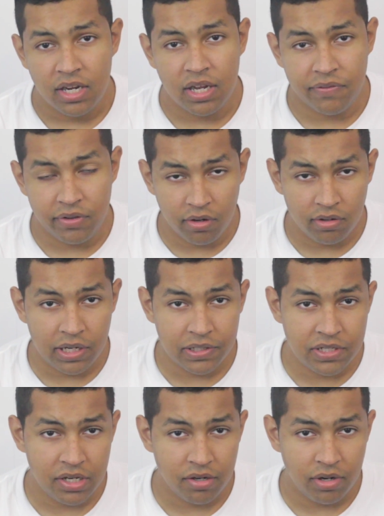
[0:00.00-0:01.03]
If you don't
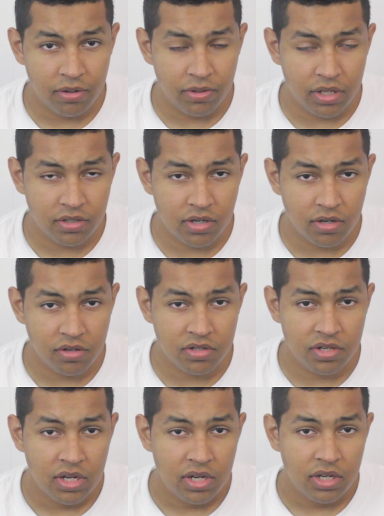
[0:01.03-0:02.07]
like tinkering with
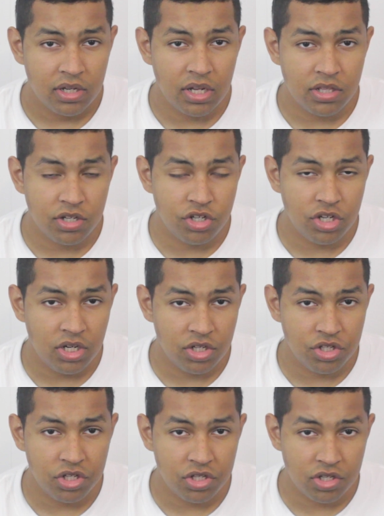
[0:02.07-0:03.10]
internals, get the
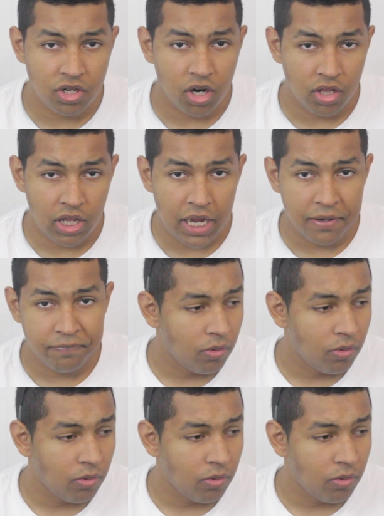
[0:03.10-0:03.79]
G&G SCAR L.